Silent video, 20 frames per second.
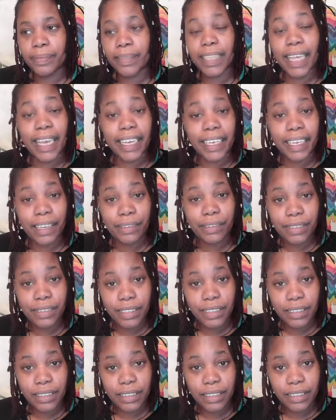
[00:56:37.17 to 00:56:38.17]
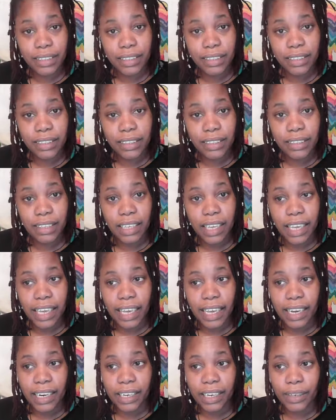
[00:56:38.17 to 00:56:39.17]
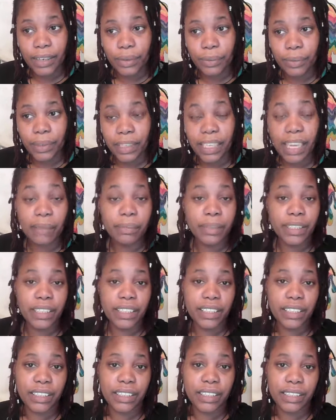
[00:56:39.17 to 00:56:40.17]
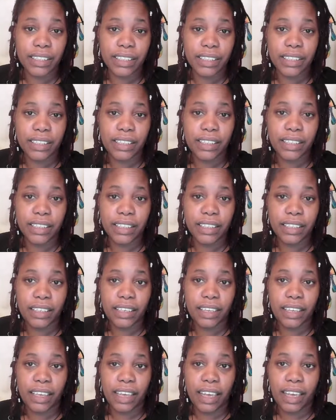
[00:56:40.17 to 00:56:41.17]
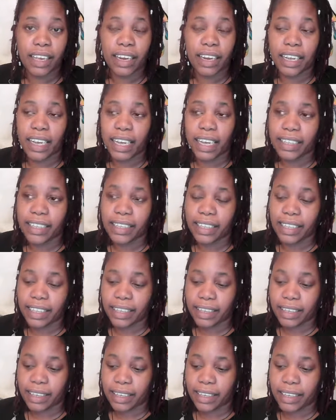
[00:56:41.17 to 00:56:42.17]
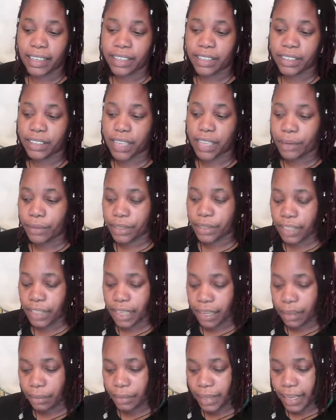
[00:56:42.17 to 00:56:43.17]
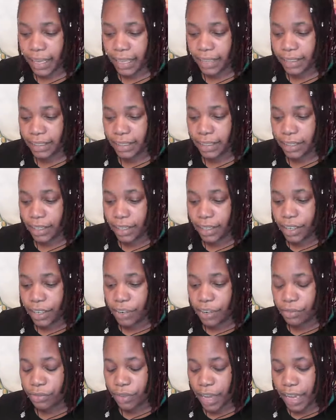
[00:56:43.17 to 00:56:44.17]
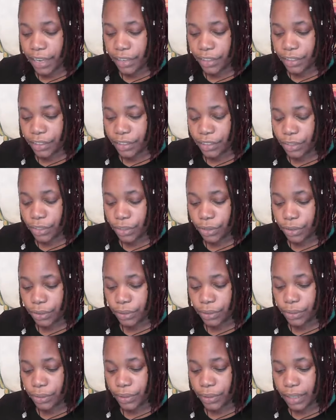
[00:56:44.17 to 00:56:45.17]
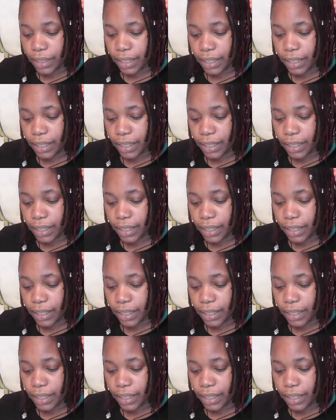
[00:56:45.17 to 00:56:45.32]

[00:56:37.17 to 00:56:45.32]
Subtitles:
that gift and with that position. And I think it is our job as writers to